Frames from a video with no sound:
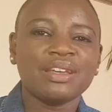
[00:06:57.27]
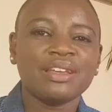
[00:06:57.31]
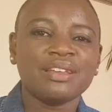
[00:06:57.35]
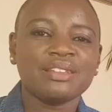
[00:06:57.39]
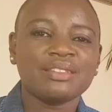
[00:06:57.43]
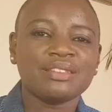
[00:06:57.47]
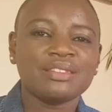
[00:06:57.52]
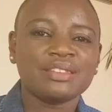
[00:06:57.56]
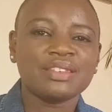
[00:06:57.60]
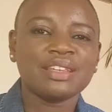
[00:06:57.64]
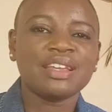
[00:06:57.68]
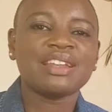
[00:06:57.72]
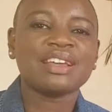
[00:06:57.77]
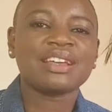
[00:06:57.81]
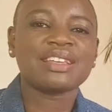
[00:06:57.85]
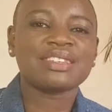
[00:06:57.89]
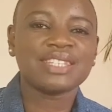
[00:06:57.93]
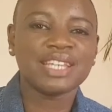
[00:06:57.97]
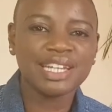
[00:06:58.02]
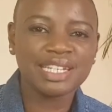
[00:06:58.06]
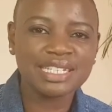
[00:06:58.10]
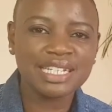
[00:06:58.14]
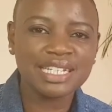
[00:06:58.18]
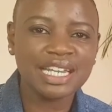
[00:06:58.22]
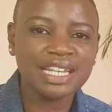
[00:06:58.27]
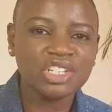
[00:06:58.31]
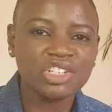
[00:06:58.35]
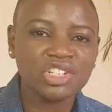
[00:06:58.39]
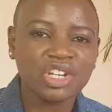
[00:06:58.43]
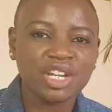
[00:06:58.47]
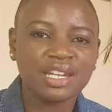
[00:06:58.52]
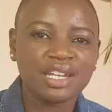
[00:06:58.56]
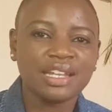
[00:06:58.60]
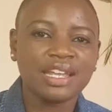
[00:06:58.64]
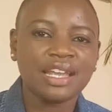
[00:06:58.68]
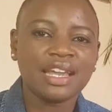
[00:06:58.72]
it's an exciting
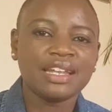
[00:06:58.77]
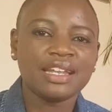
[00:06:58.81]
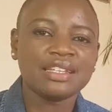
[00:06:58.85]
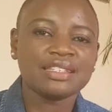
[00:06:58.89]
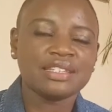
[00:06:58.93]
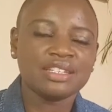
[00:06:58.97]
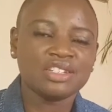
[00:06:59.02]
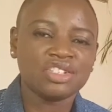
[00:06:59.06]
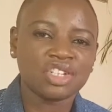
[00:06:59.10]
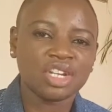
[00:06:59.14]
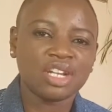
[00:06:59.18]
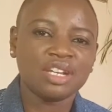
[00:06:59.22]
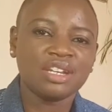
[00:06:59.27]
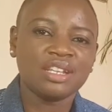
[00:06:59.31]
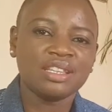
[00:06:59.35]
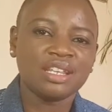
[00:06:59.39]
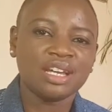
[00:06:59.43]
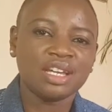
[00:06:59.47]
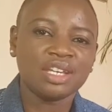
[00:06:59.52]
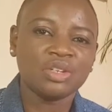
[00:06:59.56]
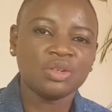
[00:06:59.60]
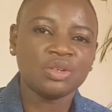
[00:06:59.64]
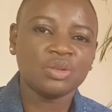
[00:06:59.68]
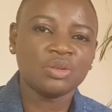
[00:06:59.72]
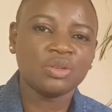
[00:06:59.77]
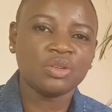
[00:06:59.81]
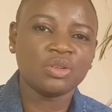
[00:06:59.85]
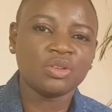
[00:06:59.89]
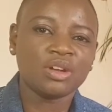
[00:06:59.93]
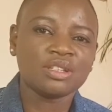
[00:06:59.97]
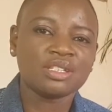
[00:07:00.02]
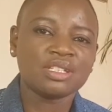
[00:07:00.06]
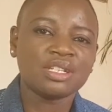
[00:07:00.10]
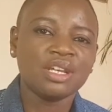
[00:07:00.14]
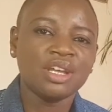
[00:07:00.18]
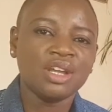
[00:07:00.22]
journey, and it's a journey that you will
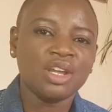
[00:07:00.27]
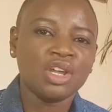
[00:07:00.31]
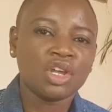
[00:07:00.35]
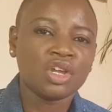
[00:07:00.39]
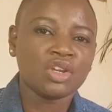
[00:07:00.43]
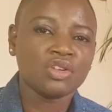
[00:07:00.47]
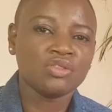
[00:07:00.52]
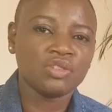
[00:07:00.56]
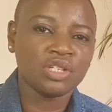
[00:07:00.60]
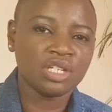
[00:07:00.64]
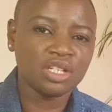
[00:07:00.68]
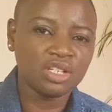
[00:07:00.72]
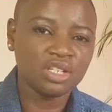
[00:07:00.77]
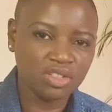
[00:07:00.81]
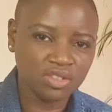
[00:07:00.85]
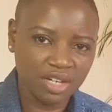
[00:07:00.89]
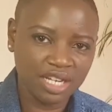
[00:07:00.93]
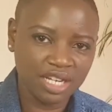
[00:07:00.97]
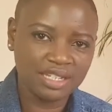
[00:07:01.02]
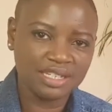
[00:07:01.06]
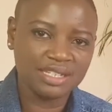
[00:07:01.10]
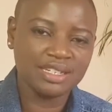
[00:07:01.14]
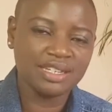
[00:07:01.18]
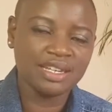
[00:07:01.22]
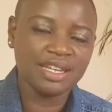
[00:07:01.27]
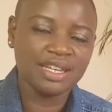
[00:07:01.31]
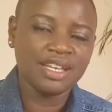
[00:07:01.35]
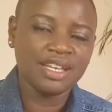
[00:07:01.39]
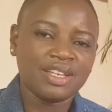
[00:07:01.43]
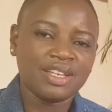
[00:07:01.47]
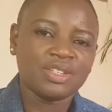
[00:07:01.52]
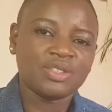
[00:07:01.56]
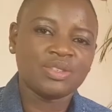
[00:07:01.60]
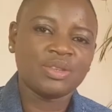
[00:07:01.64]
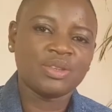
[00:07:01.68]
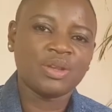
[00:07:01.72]
not regret.
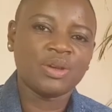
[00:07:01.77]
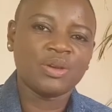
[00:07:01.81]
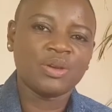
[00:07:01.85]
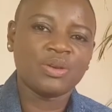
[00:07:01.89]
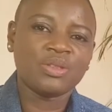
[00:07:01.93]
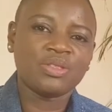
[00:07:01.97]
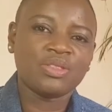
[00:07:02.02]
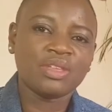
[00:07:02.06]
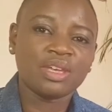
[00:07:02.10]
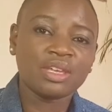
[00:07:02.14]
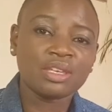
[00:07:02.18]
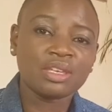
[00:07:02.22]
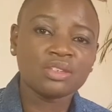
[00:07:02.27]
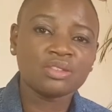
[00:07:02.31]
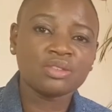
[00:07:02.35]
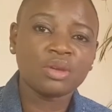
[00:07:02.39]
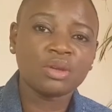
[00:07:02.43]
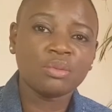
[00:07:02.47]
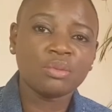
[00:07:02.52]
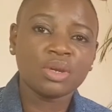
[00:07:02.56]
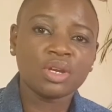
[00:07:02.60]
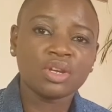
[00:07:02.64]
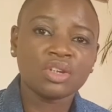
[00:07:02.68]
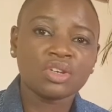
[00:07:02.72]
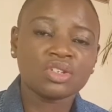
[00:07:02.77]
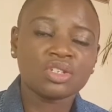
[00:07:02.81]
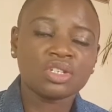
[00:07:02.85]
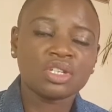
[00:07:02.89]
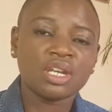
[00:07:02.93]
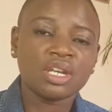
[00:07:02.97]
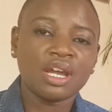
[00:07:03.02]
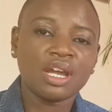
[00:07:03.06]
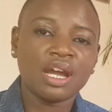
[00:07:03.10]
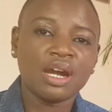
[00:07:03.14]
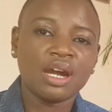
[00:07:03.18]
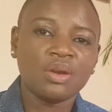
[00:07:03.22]
So thank you so
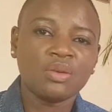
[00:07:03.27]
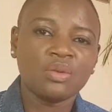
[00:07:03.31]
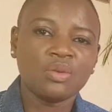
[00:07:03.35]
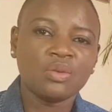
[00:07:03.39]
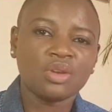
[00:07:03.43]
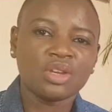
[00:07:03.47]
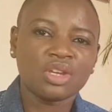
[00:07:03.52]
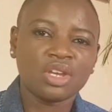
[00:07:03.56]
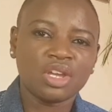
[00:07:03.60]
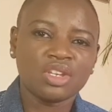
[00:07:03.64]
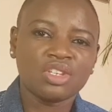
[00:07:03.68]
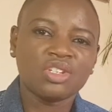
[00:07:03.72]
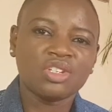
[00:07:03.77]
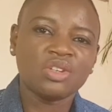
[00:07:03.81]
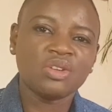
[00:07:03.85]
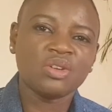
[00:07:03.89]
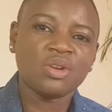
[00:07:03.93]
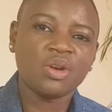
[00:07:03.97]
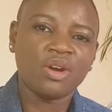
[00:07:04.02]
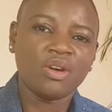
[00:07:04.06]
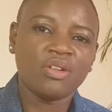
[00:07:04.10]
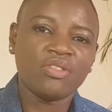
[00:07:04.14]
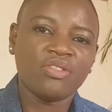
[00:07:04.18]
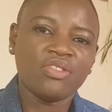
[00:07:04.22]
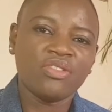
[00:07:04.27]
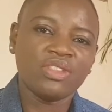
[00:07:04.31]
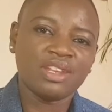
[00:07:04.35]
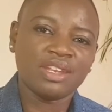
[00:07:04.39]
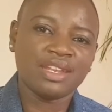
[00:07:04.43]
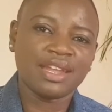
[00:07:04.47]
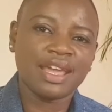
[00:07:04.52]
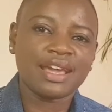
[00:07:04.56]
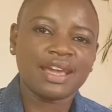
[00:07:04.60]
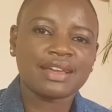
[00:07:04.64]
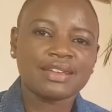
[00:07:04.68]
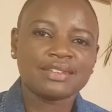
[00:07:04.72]
much. I will catch you on the
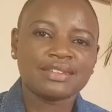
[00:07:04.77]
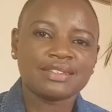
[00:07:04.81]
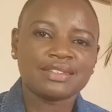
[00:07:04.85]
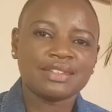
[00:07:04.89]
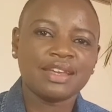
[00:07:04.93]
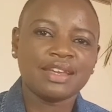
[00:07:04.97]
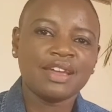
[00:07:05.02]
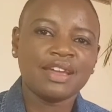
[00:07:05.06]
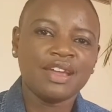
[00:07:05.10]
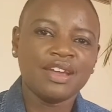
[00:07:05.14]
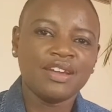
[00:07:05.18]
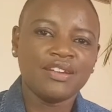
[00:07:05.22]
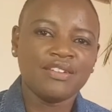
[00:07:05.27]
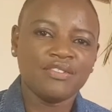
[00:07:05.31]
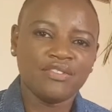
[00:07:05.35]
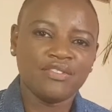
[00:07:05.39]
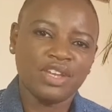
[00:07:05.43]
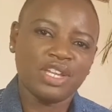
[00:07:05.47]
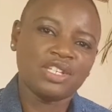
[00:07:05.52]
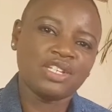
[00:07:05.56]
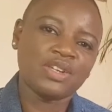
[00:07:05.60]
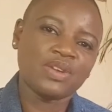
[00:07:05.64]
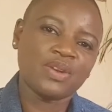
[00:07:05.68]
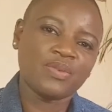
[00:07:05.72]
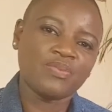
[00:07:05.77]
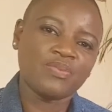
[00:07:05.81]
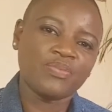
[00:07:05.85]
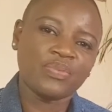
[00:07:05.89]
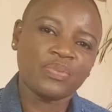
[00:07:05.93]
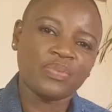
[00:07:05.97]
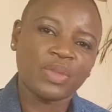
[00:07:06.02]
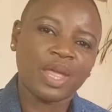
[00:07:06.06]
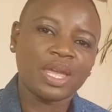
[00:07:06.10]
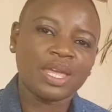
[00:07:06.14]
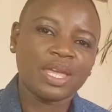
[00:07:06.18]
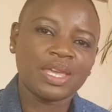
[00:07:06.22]
next video.
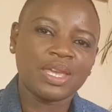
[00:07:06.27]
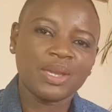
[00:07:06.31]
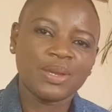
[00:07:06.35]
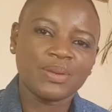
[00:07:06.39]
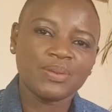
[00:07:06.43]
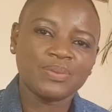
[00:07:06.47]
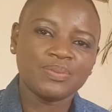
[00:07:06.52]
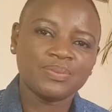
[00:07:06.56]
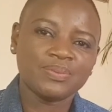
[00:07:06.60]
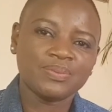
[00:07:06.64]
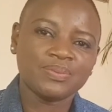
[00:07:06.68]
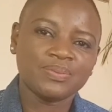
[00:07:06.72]
Thank you.